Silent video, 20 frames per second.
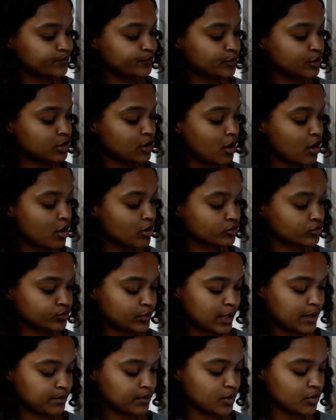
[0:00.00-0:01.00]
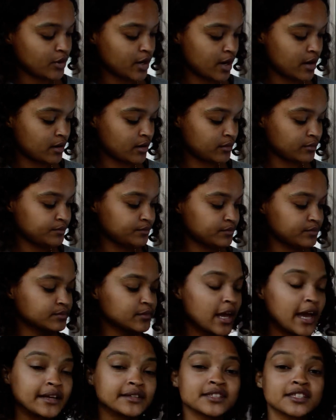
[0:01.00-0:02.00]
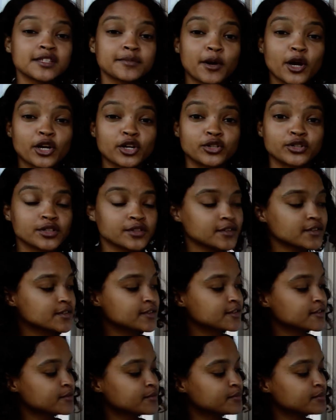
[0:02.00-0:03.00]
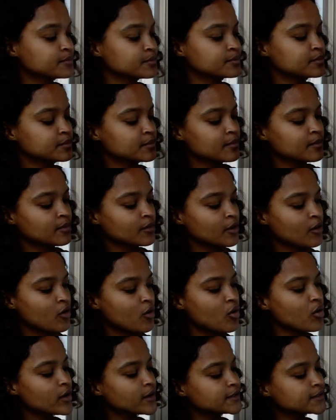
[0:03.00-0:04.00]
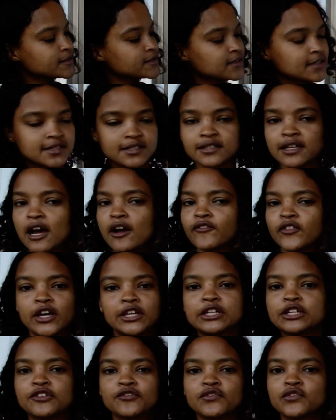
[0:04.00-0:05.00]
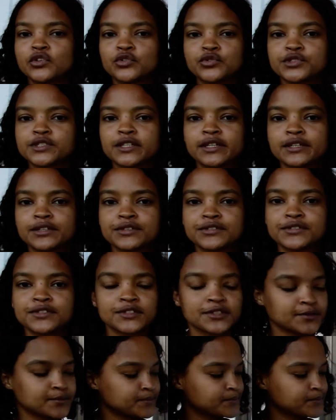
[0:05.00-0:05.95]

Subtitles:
long rainbow hair, and sparkles. Horse doesn't have any of those things.